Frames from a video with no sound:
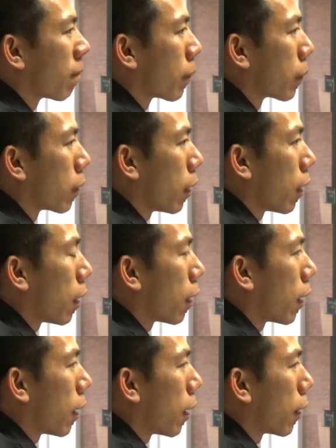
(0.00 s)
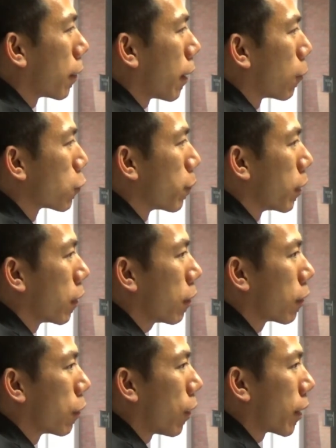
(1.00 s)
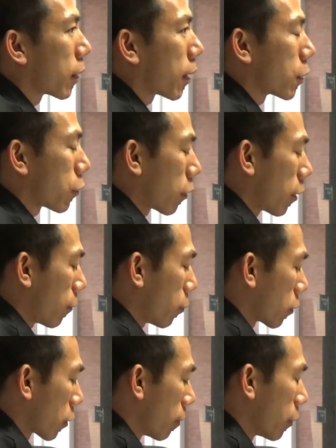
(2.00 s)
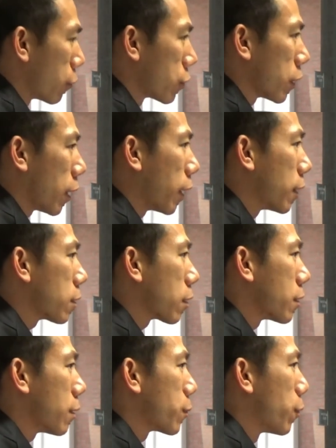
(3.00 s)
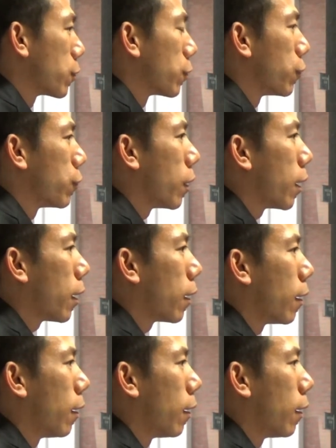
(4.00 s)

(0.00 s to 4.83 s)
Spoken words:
Yeah, that was me. I think I started off with computer science, so I was supposed to do that.